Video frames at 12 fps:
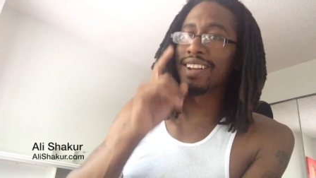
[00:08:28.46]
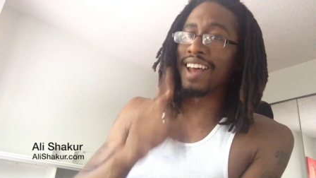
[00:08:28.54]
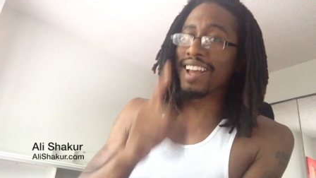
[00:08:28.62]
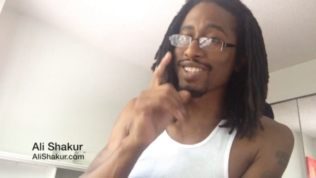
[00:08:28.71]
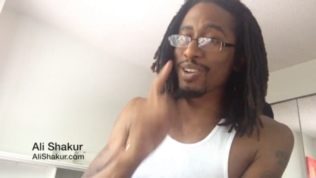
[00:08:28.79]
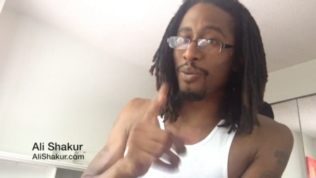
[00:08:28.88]

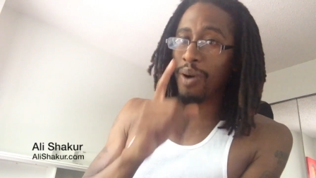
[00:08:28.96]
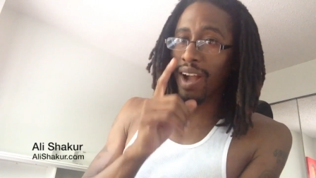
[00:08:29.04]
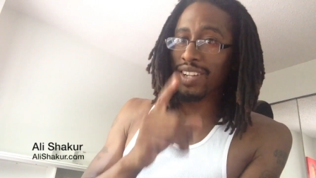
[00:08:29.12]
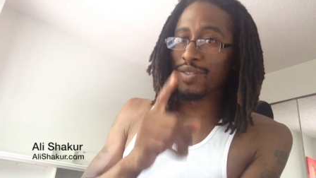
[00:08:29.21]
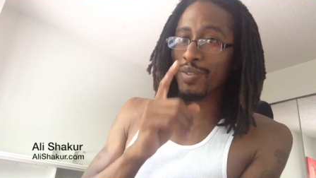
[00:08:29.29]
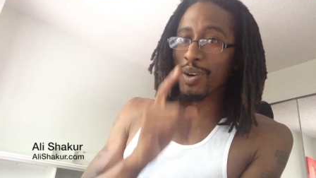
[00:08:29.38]
not to
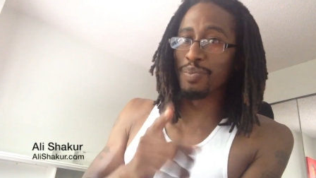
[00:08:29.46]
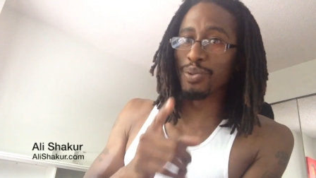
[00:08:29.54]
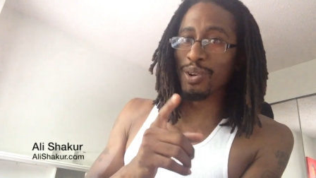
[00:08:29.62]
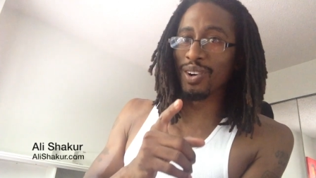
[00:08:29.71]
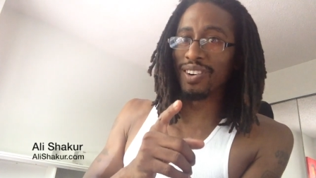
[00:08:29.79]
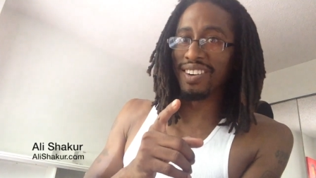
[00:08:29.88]
watch
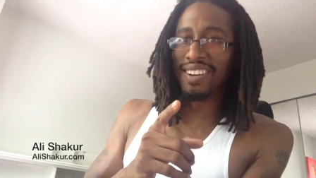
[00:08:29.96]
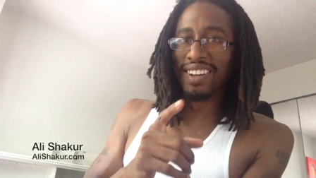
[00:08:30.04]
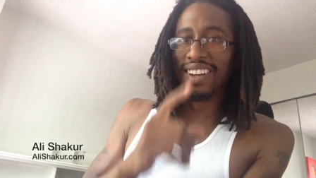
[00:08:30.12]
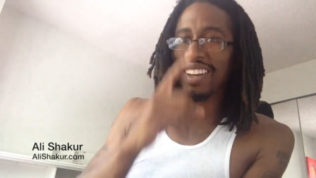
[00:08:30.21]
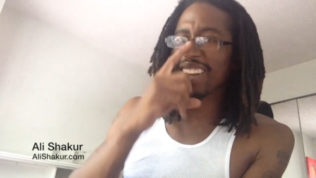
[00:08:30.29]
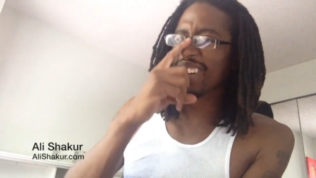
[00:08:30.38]
football,
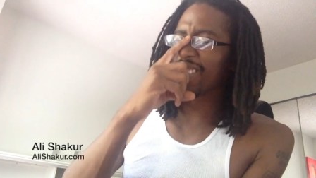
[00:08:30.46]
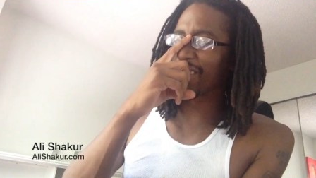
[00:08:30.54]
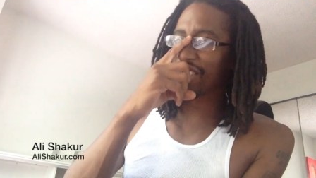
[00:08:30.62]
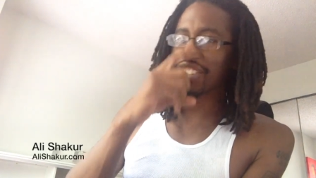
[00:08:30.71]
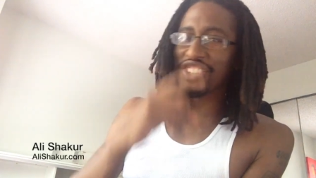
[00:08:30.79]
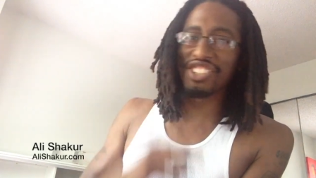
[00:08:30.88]

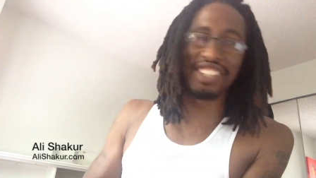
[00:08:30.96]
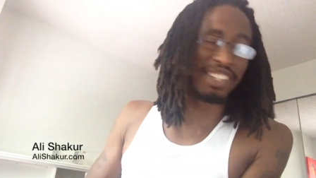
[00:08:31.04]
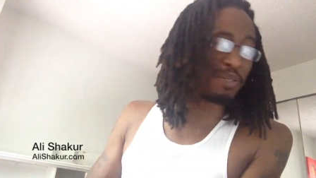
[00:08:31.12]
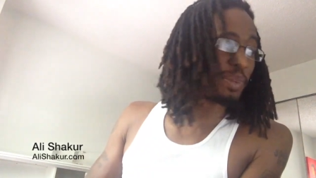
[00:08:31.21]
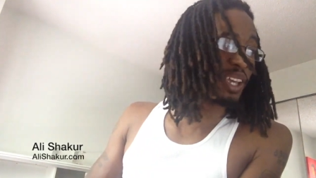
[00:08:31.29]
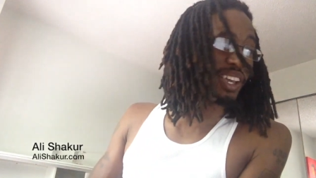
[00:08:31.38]

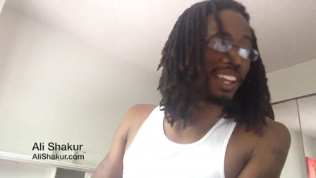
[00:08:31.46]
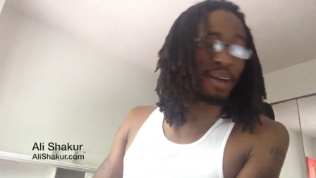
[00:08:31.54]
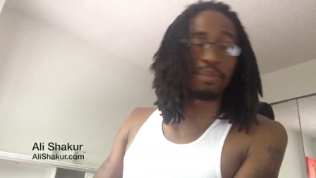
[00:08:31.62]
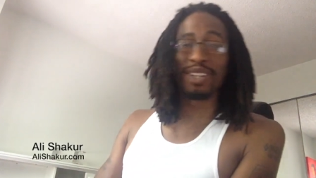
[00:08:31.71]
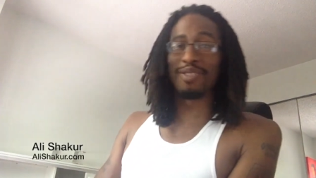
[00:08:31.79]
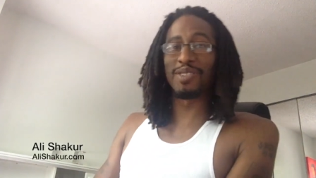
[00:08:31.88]
shit, man, I
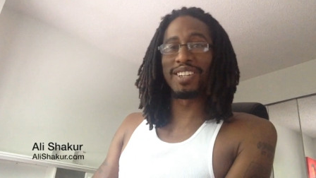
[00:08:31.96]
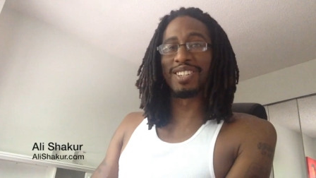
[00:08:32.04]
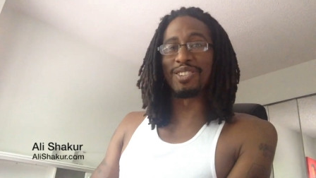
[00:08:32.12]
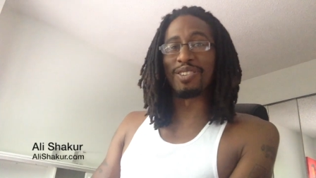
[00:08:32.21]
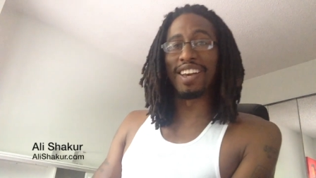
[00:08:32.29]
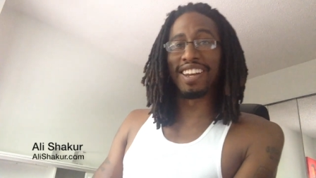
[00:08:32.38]
believe we can
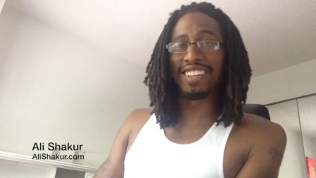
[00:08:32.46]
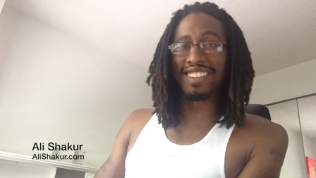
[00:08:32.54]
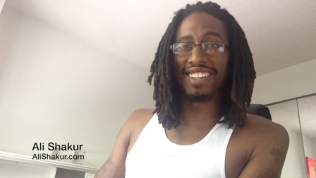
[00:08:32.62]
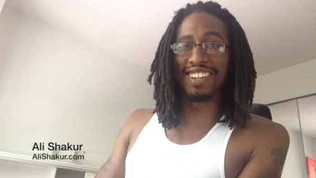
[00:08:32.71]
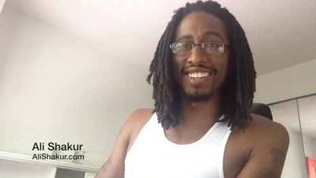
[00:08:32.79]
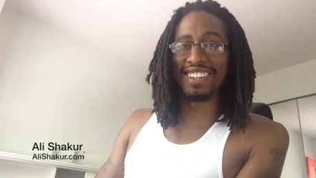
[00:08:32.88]
do anything.